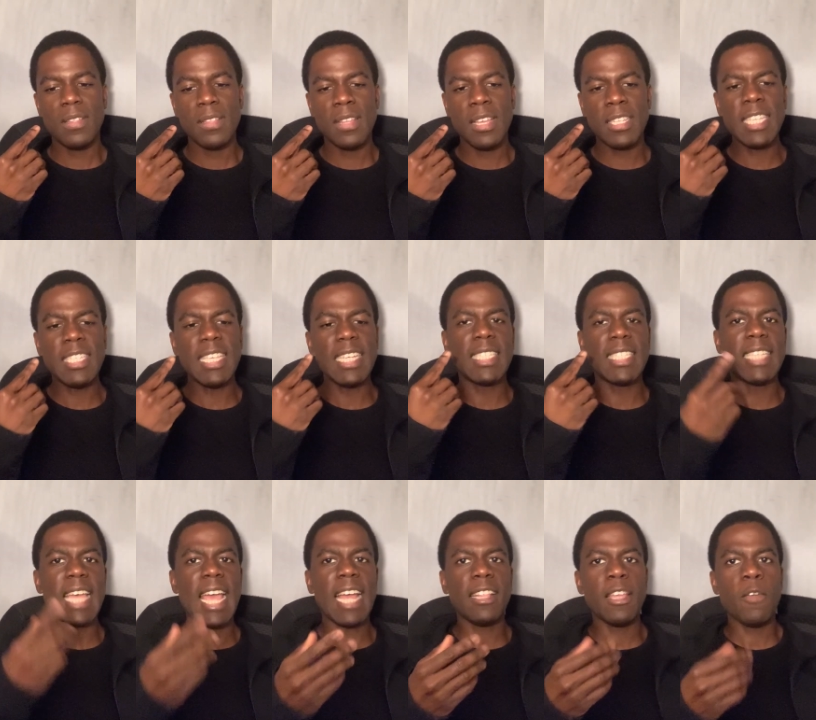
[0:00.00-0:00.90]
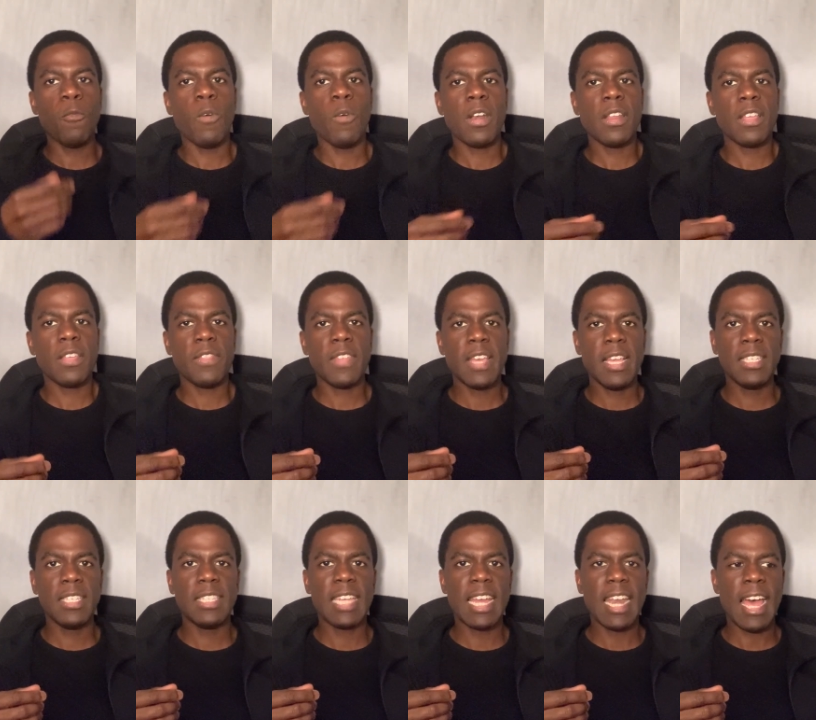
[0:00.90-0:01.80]
This is exactly one of the
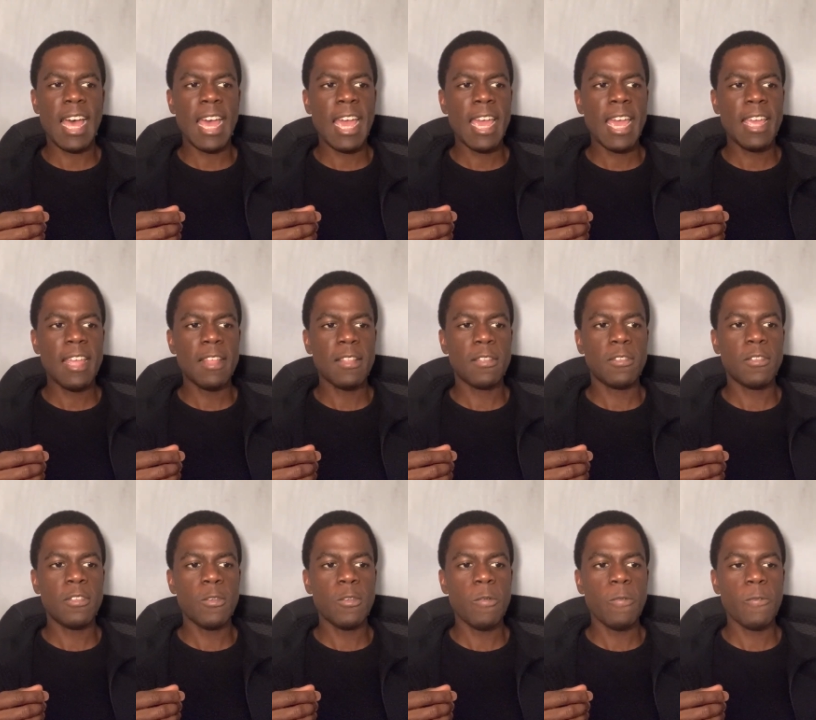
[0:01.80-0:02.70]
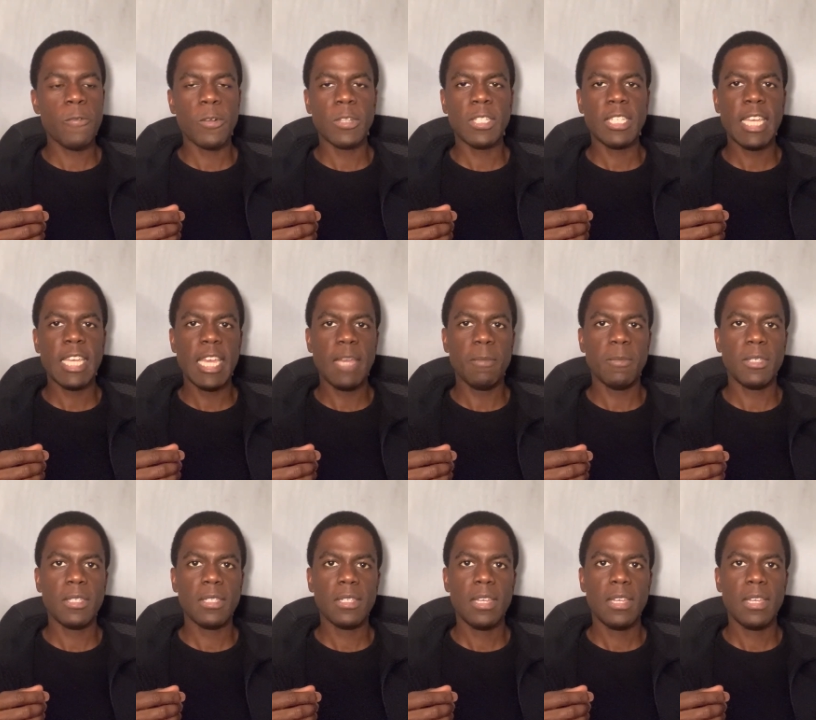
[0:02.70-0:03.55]
things that I do for teams